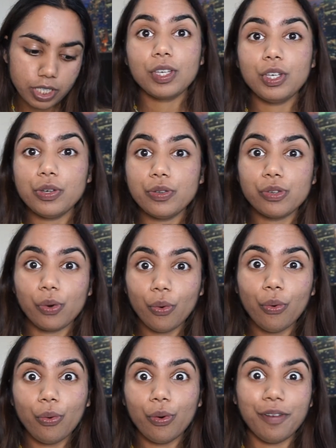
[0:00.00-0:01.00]
Use
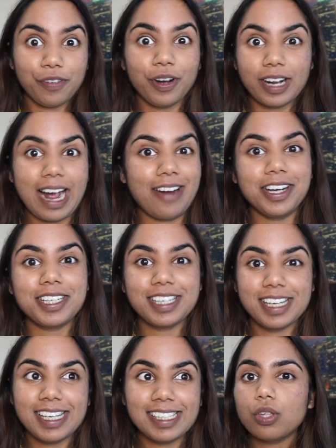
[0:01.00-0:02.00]
all of your
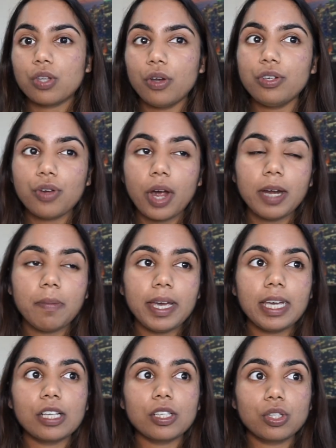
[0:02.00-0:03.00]
characters. Don't try and make
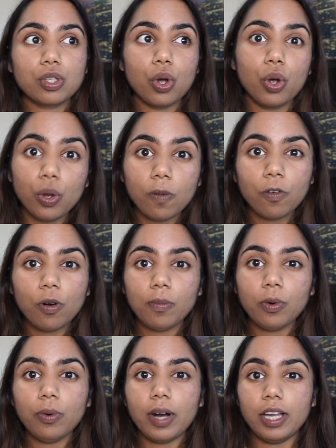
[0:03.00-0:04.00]
it too
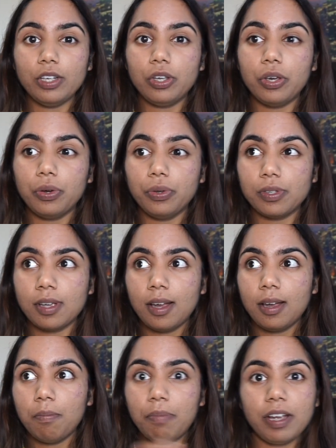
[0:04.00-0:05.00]
formal and use
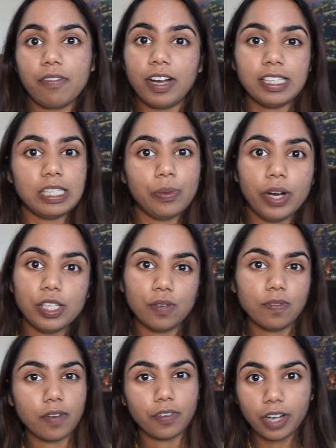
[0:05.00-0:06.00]
big fancy words you've
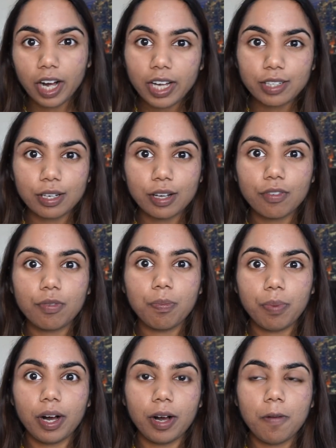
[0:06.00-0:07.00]
never heard of,
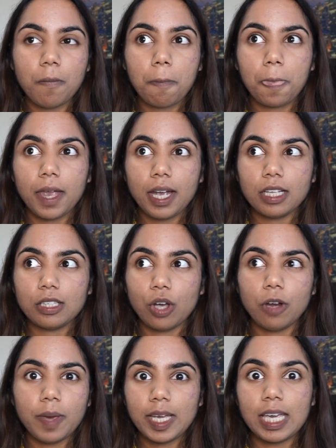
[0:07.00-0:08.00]
but
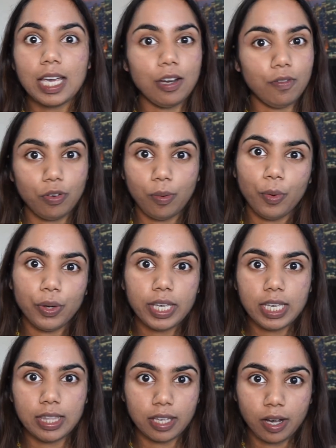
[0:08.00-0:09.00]
don't make it informal
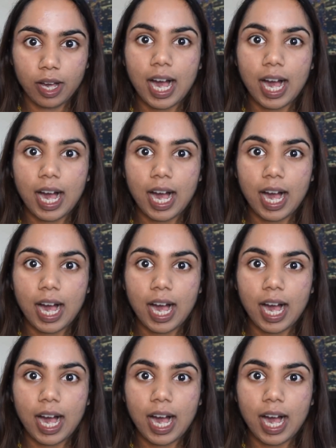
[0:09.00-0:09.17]
either.